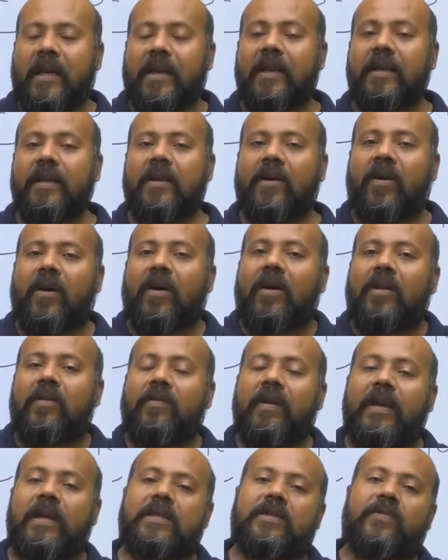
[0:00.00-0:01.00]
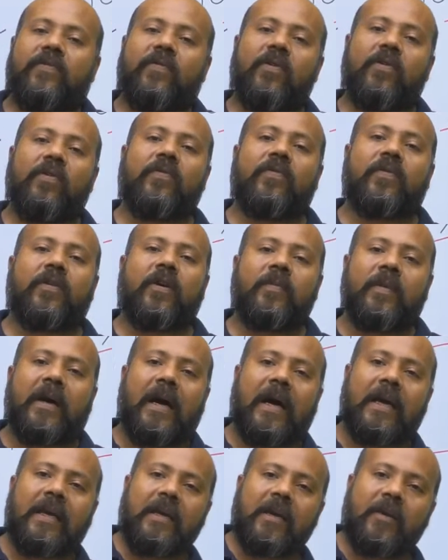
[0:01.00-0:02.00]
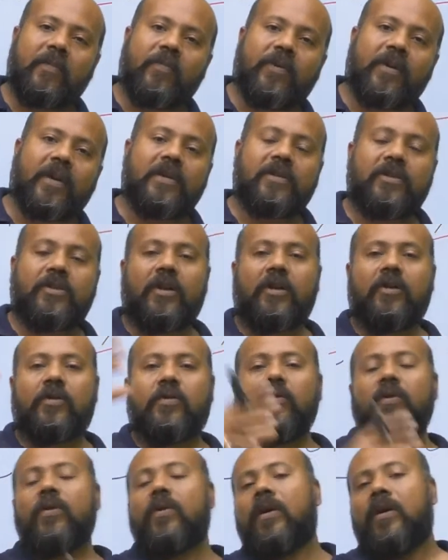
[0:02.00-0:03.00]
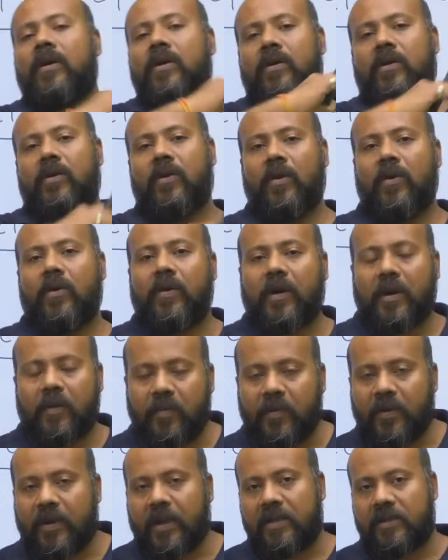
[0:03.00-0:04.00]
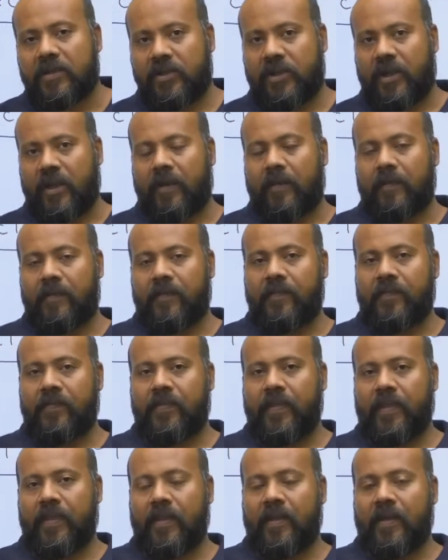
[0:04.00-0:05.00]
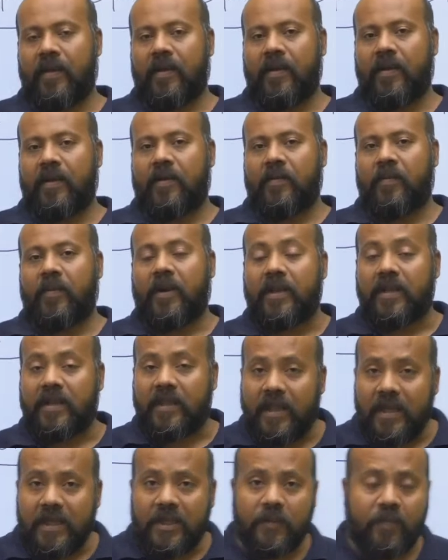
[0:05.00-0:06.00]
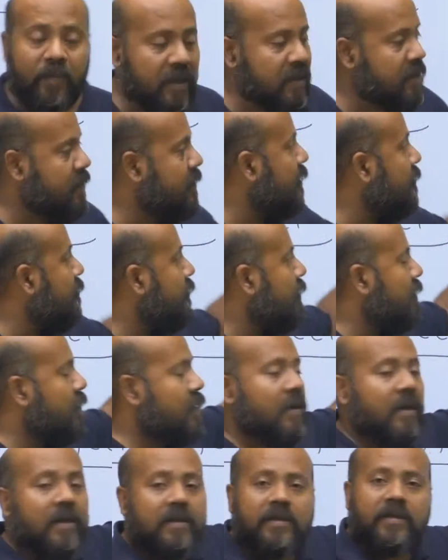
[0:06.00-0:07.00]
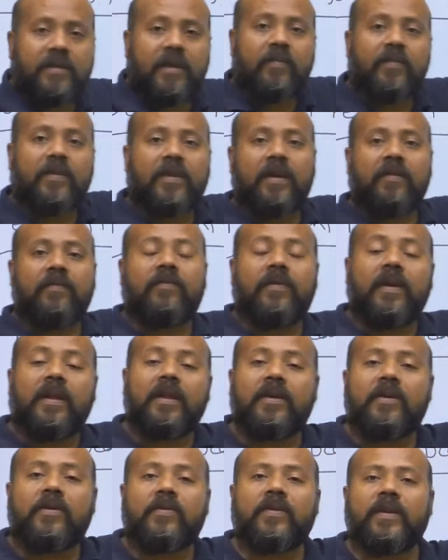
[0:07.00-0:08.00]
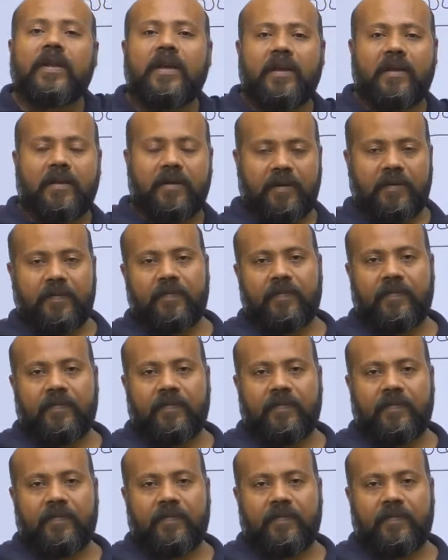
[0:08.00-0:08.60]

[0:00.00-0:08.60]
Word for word: current always flow from higher potential to lower potential. But this person witnessed something very unique.